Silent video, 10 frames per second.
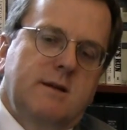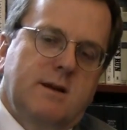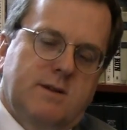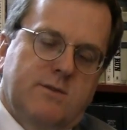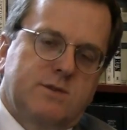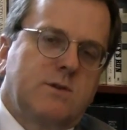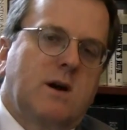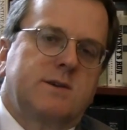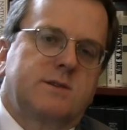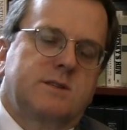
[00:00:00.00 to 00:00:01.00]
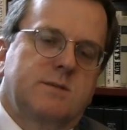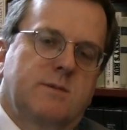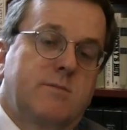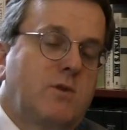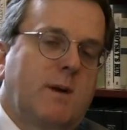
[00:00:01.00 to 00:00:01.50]
and to have a strong system
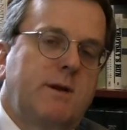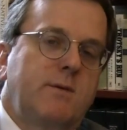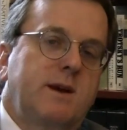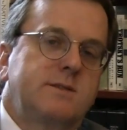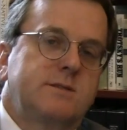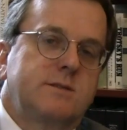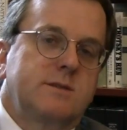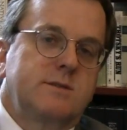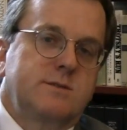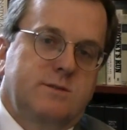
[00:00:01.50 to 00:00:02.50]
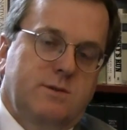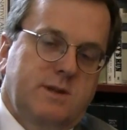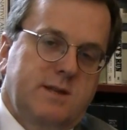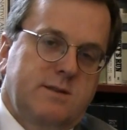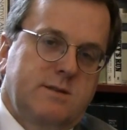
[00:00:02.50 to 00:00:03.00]
of property rights so
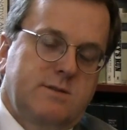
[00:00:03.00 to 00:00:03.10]
that